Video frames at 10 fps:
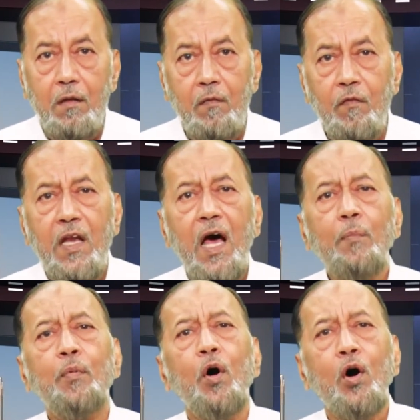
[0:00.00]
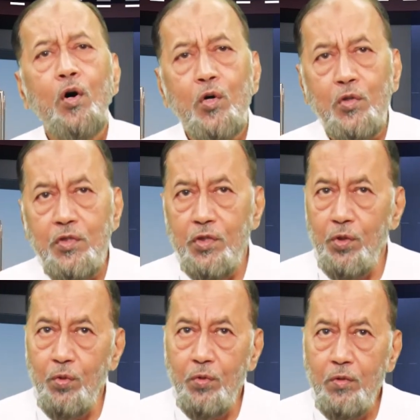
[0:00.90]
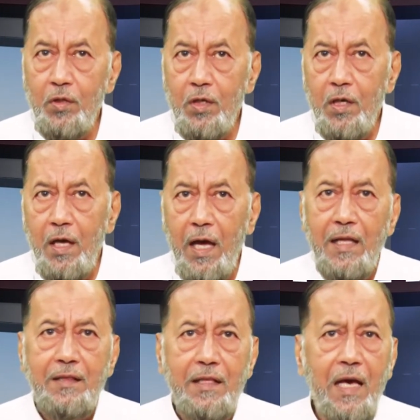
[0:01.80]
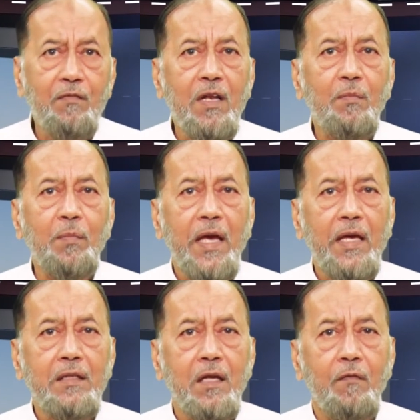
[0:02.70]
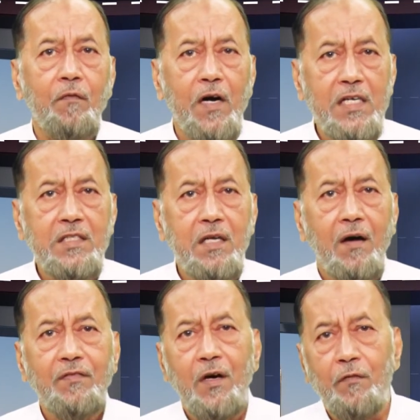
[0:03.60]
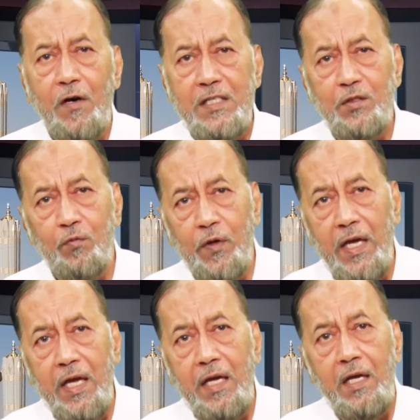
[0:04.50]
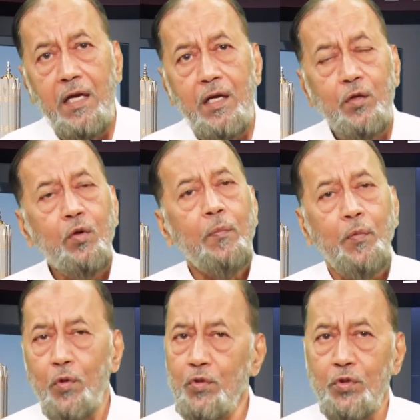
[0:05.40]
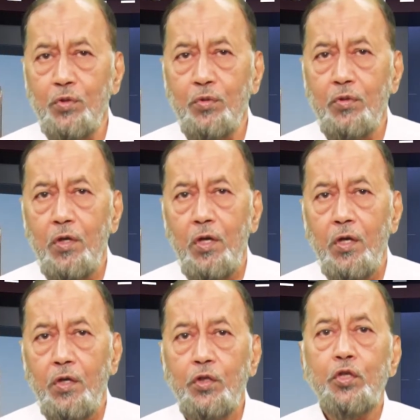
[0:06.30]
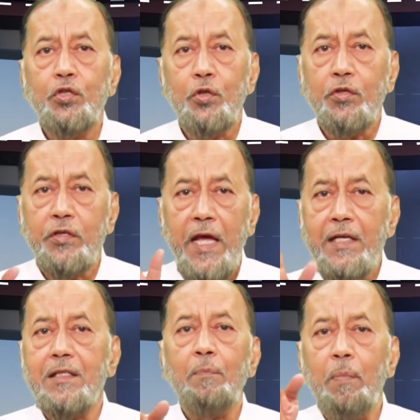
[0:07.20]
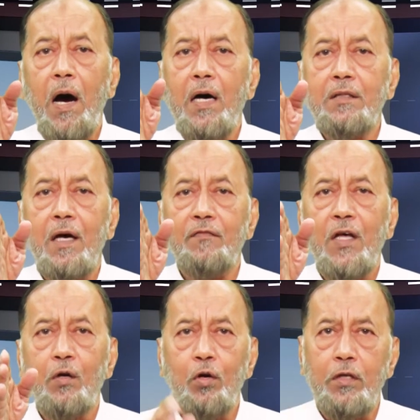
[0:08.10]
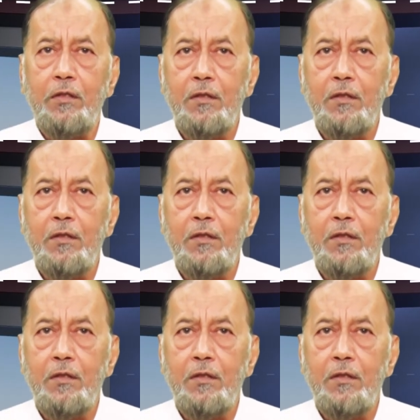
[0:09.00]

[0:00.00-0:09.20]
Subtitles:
will oppose you, and they will make the worst of the worst way to oppose you. You should take the path of the good